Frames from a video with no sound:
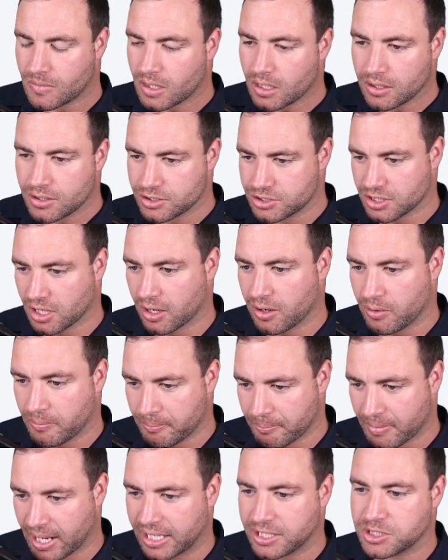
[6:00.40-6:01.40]
So
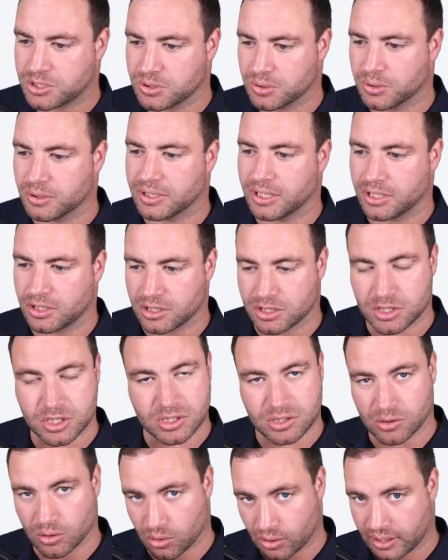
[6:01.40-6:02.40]
make sure that you
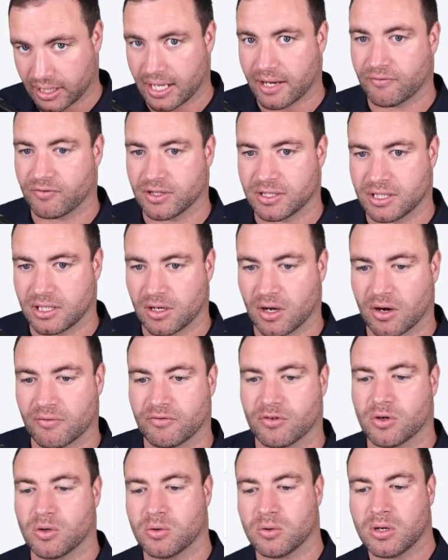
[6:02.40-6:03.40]
just look at everything
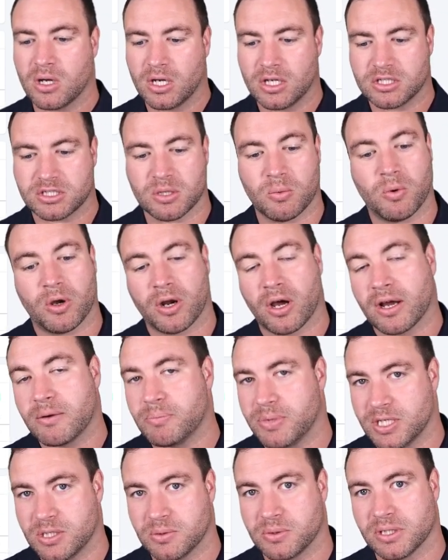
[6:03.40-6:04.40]
overall. So what I'd
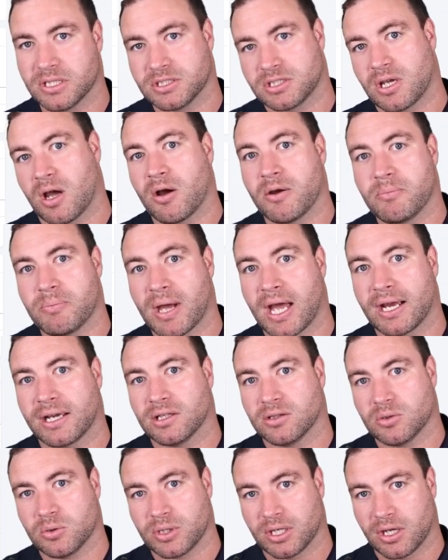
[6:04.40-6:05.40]
be doing is going back
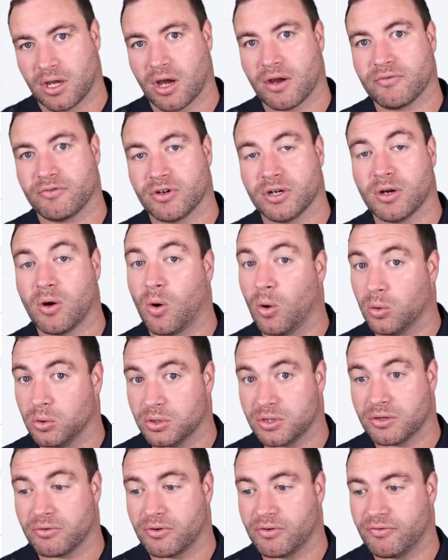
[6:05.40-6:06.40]
and looking over at all of
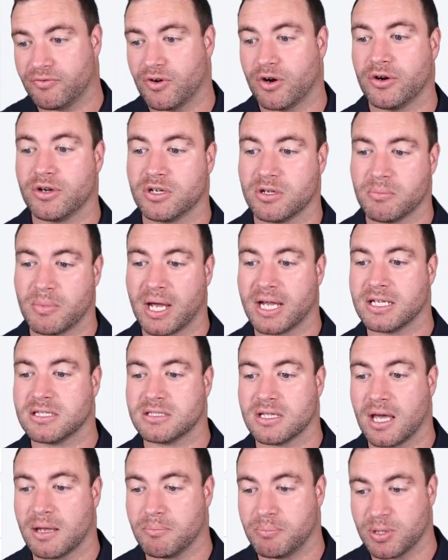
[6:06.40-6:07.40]
the referring domains
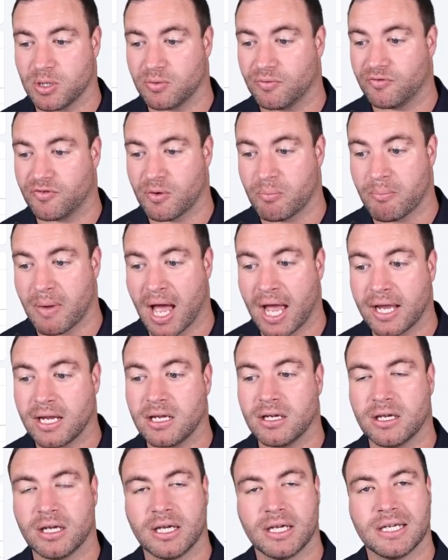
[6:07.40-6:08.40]
they built for May,
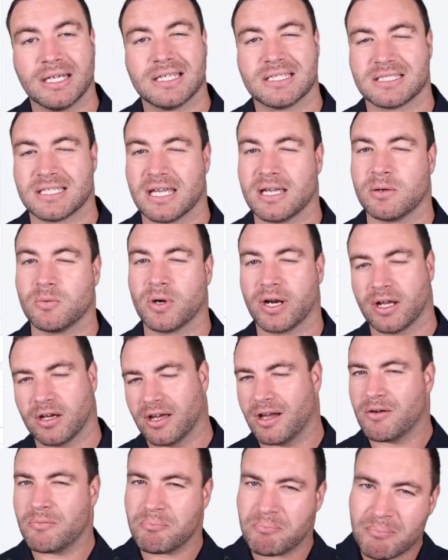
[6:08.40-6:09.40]
seeing
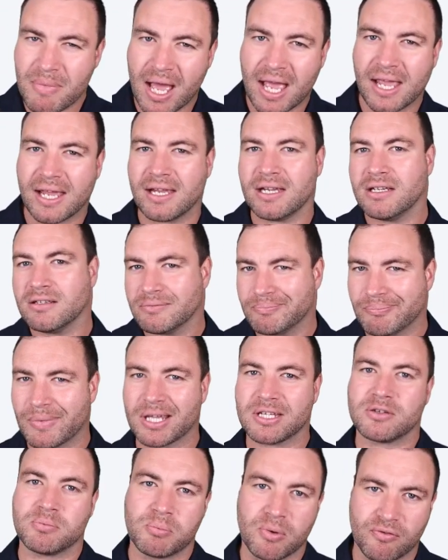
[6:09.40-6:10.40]
what May
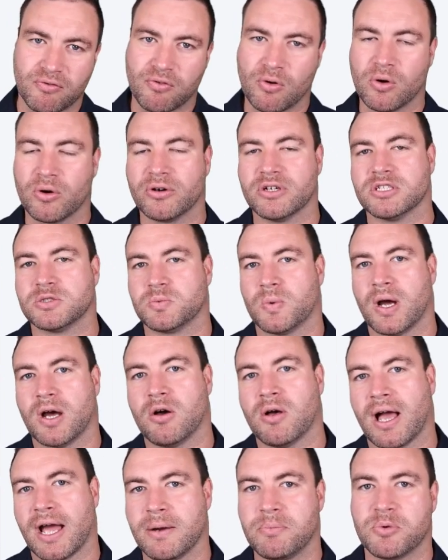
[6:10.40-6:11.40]
month before as
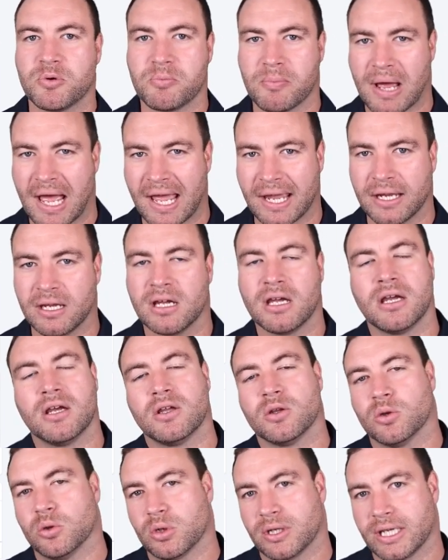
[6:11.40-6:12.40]
well, April, May,
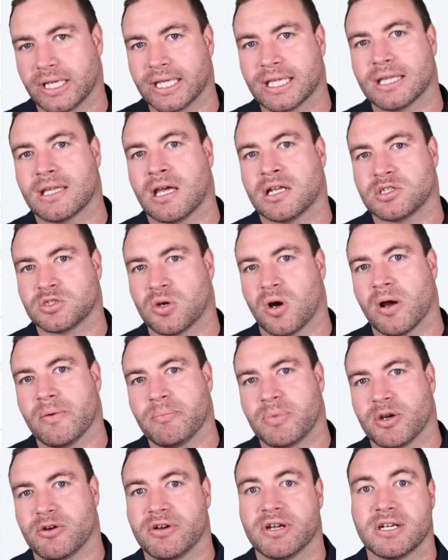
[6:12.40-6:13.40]
looking at that time
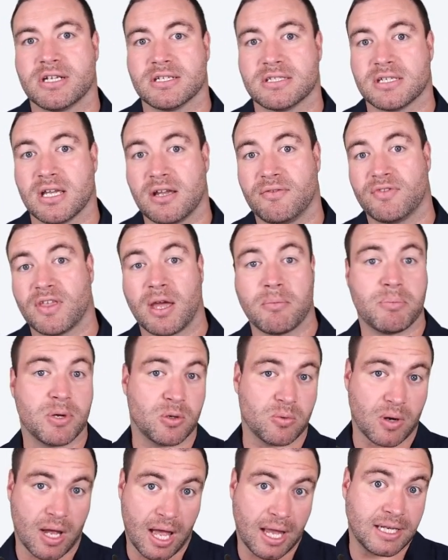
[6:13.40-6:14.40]
period to see if they
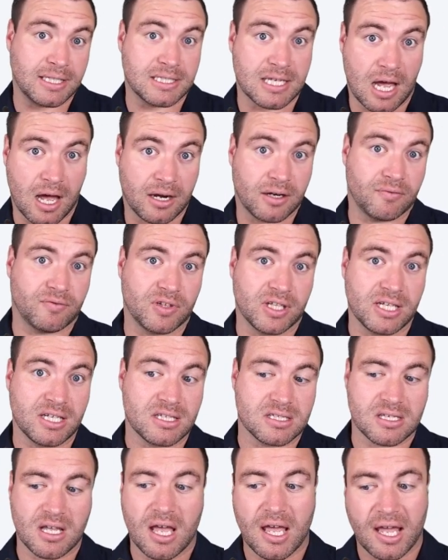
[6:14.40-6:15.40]
built a ton of
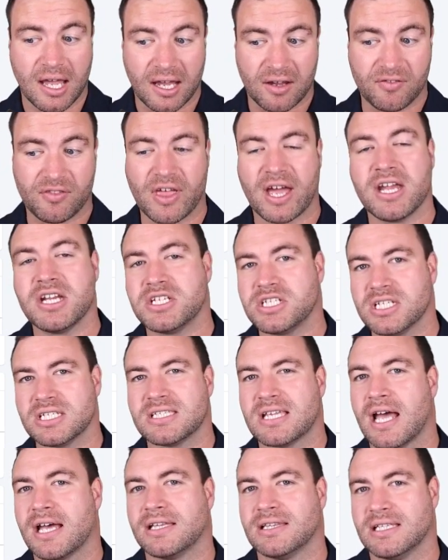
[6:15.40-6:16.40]
links. If they just
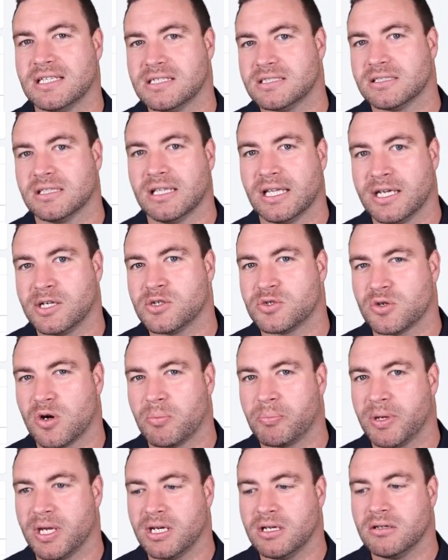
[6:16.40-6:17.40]
had this link
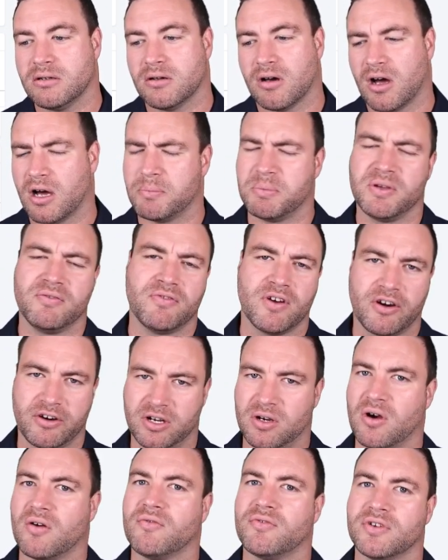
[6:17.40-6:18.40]
drop in, I'd be very
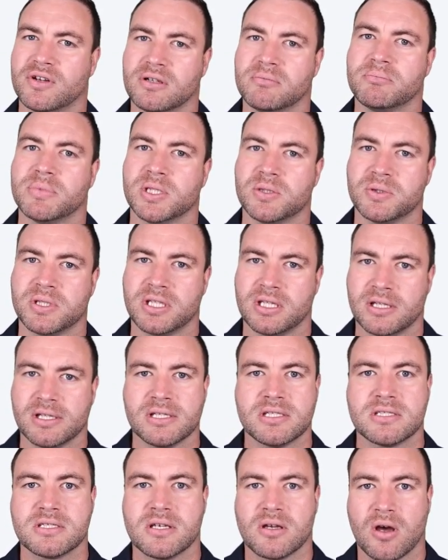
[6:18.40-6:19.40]
confident building
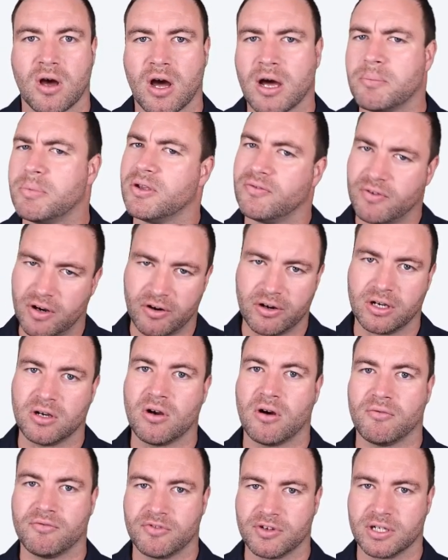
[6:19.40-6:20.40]
this. I'd be very
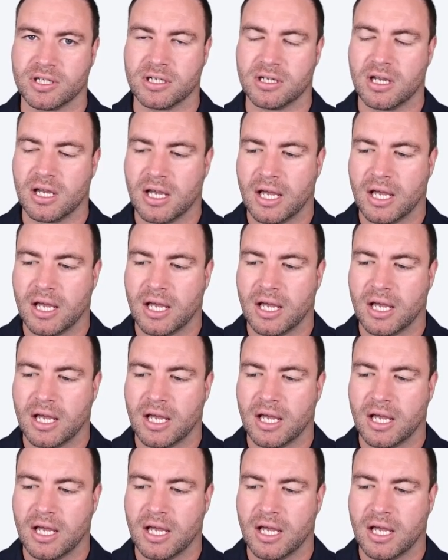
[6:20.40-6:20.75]
confident.